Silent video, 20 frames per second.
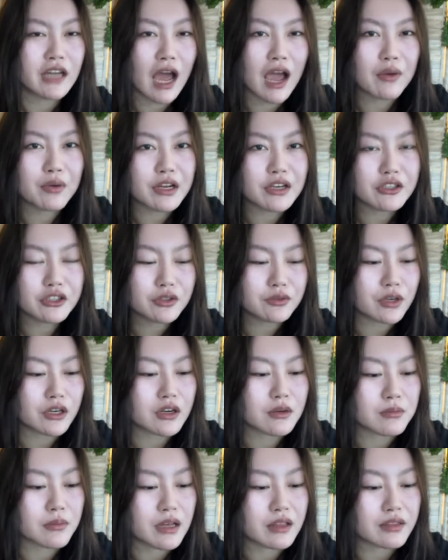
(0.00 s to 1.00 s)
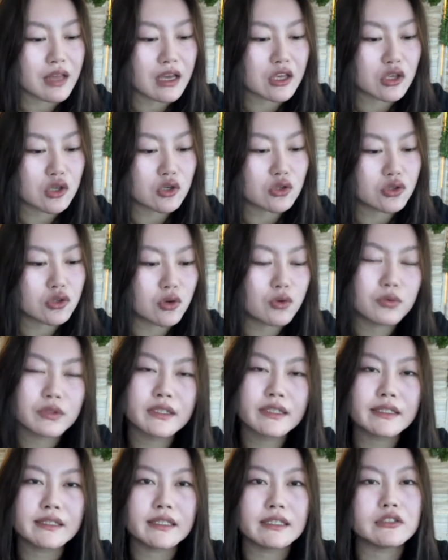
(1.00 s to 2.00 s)
I would actually recommend that you don't
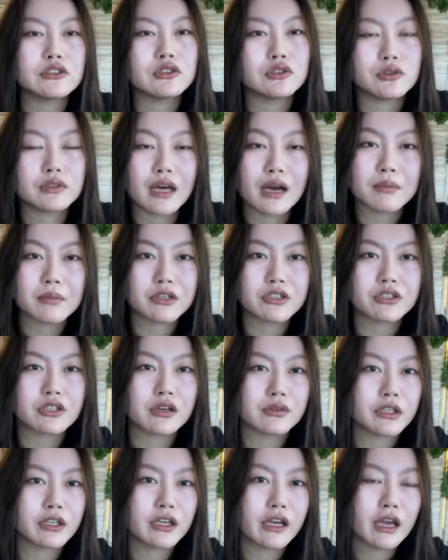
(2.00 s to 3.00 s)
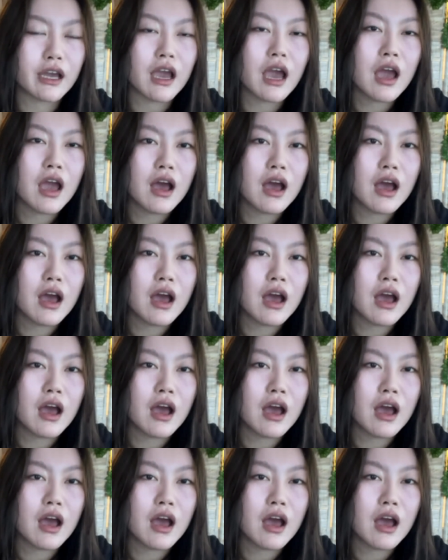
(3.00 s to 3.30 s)
really need to do that much networking.